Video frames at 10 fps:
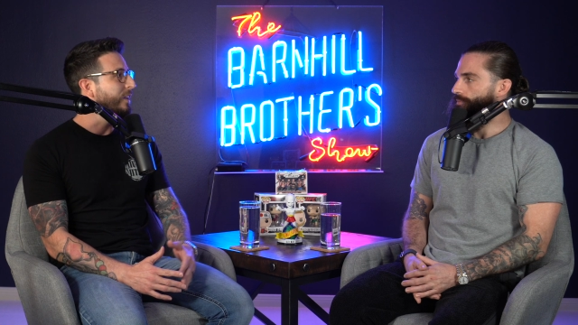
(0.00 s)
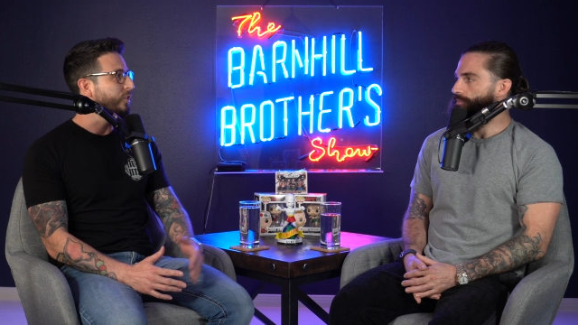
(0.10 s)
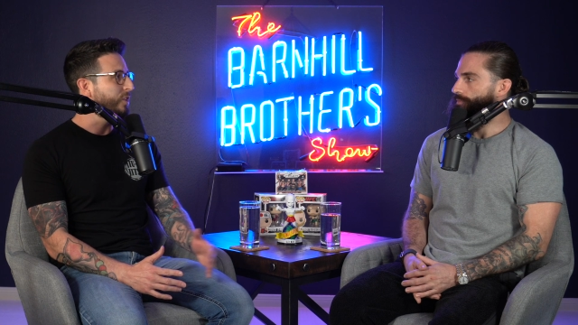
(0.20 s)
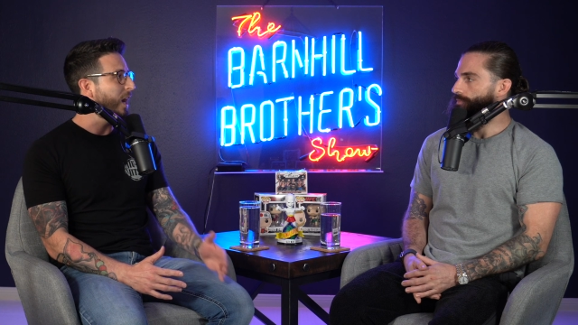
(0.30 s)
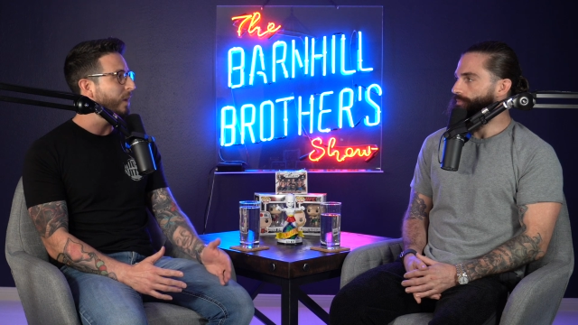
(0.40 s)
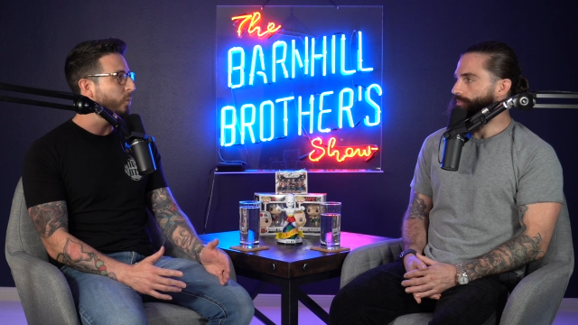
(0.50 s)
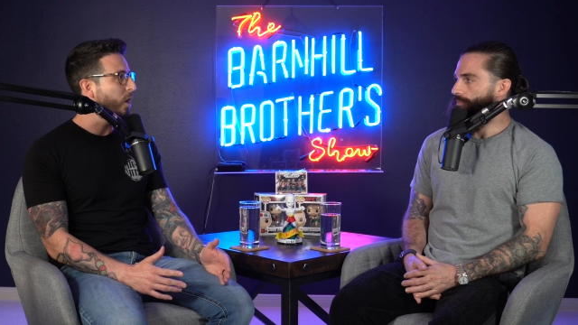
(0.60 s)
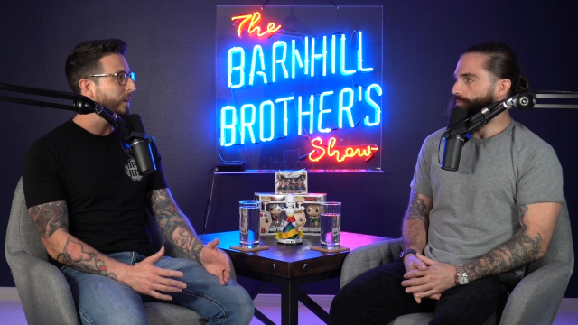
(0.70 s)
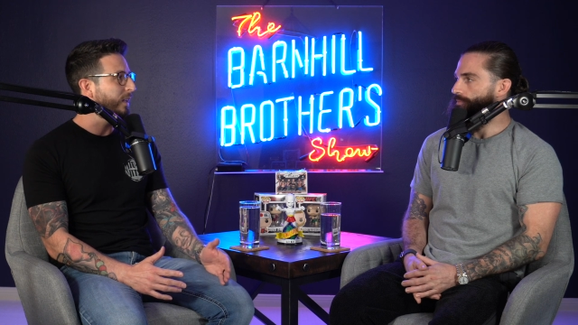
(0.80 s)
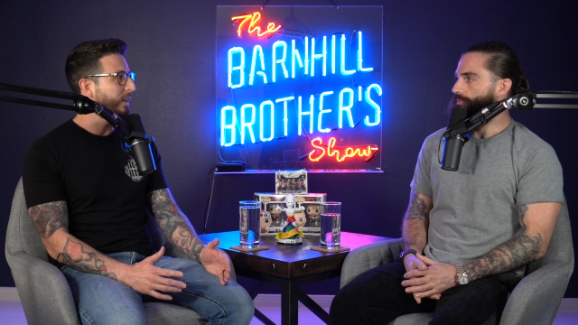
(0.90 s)
Speaker 1: Jon
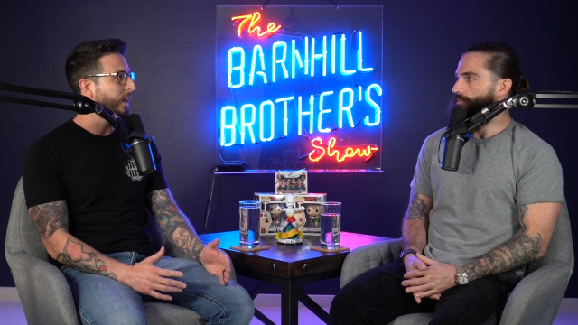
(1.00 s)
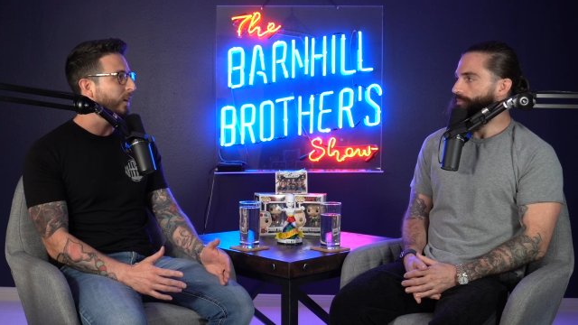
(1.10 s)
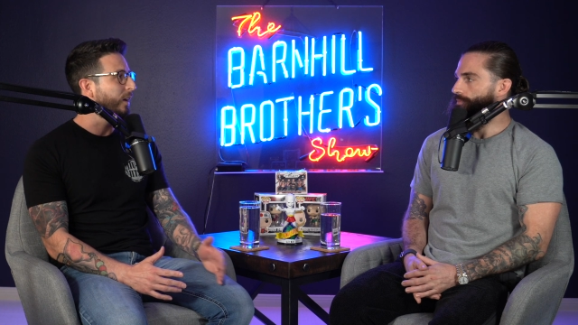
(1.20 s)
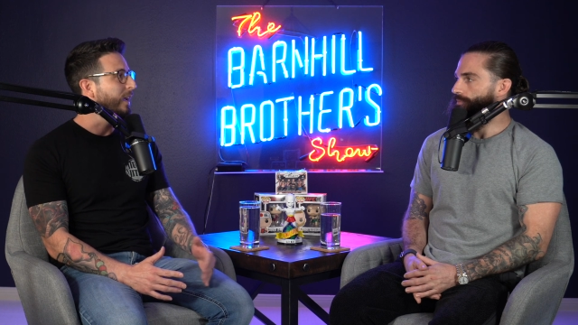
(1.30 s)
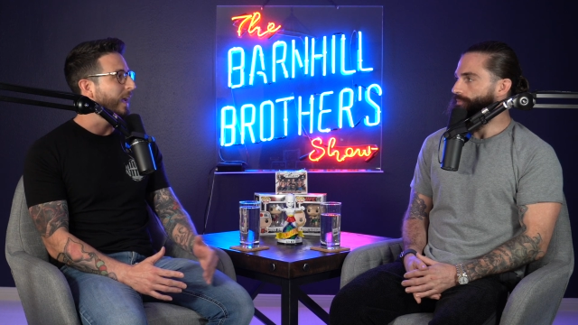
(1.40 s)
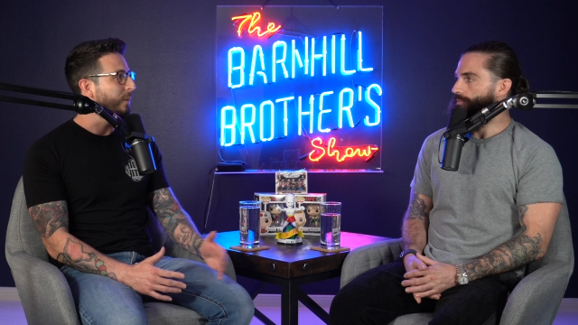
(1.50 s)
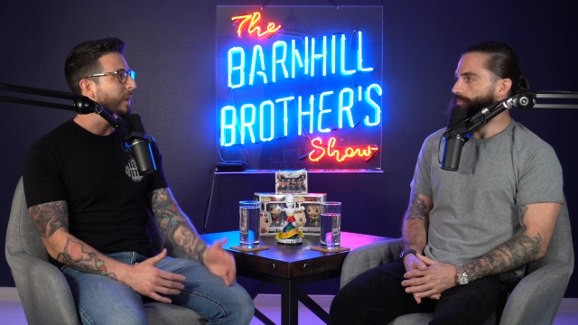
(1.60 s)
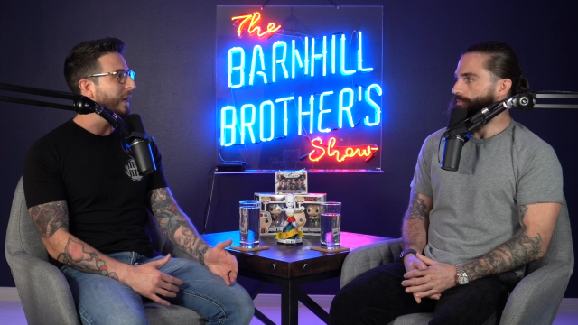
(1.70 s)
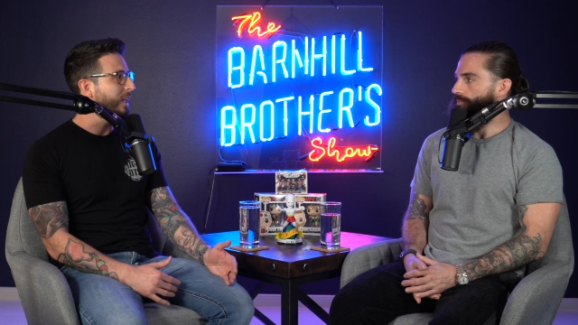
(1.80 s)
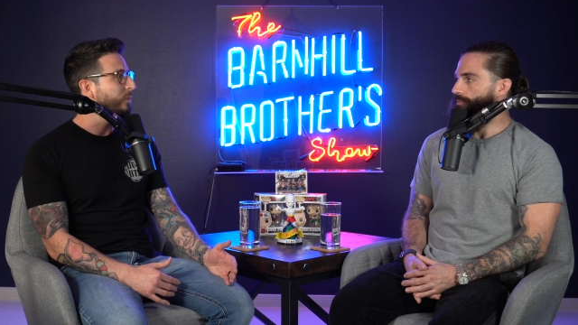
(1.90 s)
walked in there and
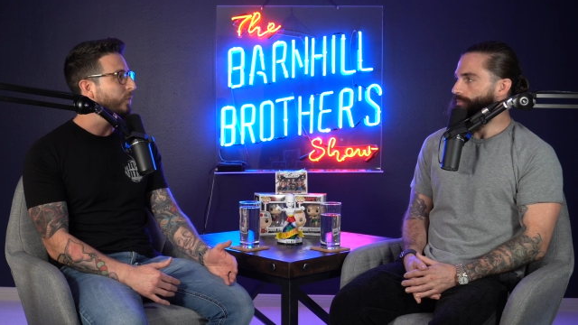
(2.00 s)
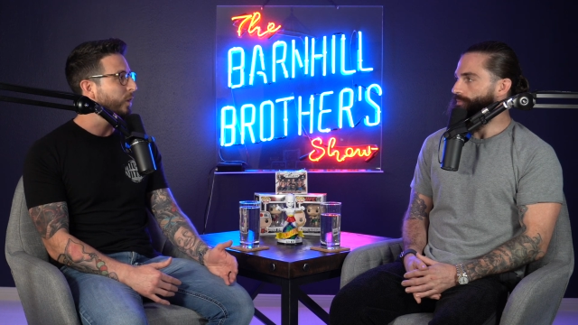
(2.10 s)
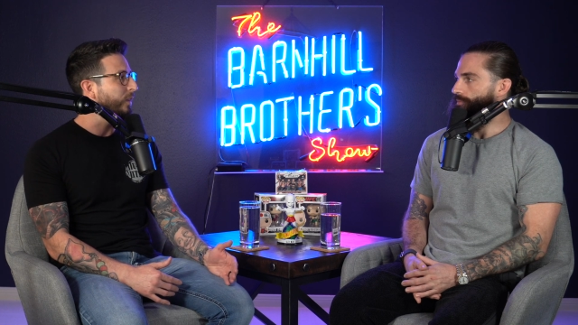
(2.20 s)
made him look